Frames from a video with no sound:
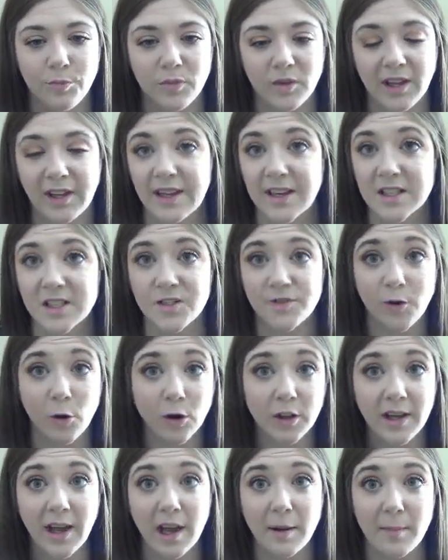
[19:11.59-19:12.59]
like
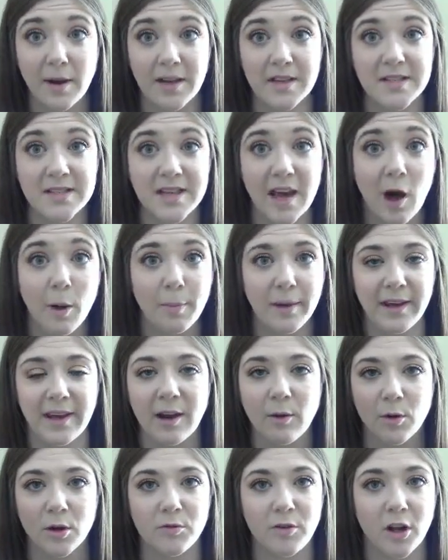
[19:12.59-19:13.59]
exfoliate my scalp and
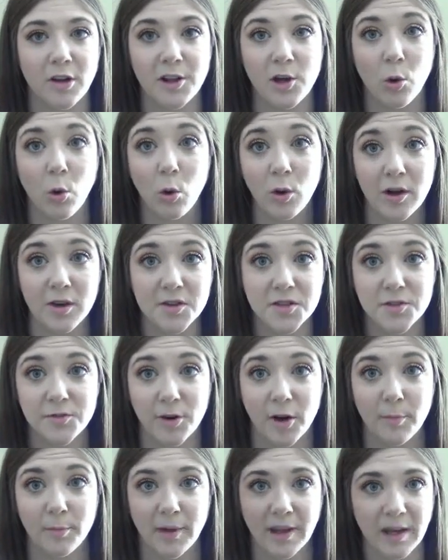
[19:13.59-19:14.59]
get rid of all the oils
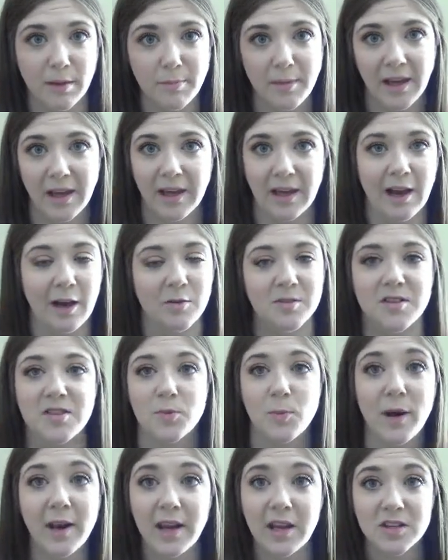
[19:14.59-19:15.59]
from like being out
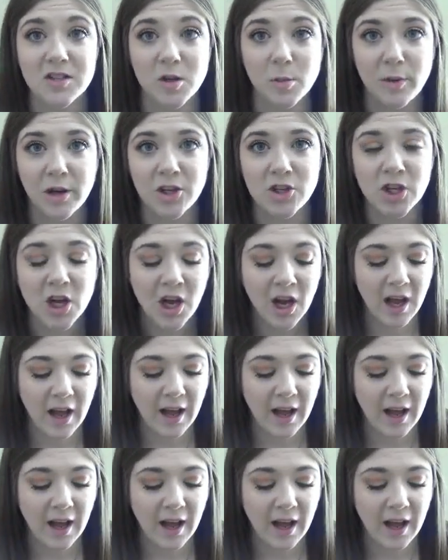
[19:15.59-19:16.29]
sweating so much